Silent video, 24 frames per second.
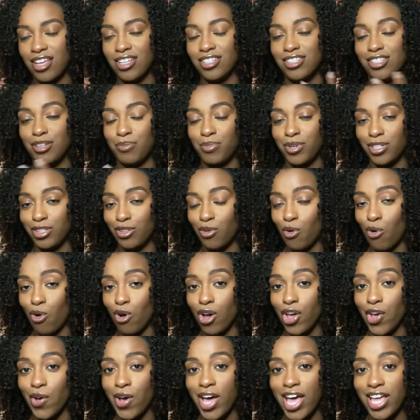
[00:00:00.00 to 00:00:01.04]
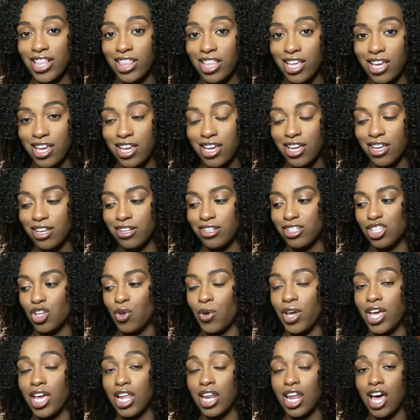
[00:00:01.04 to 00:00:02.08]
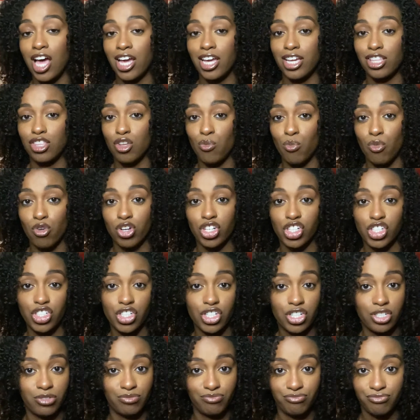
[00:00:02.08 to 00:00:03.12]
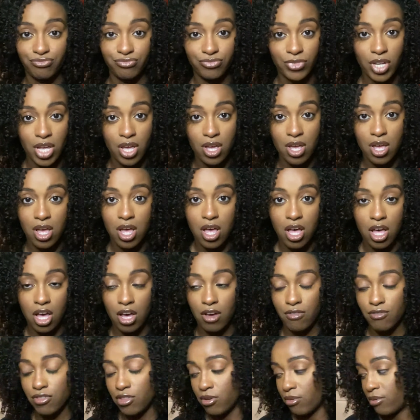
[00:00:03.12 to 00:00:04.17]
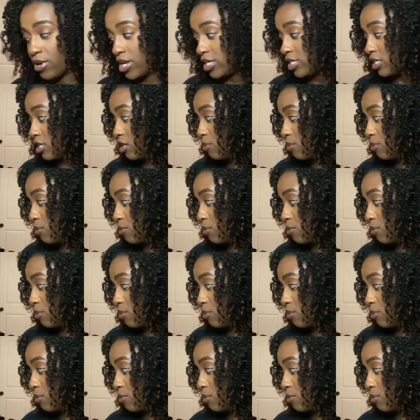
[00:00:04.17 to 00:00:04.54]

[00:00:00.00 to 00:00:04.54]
to put the oil at the end so it can lock in the moisture of the rest of the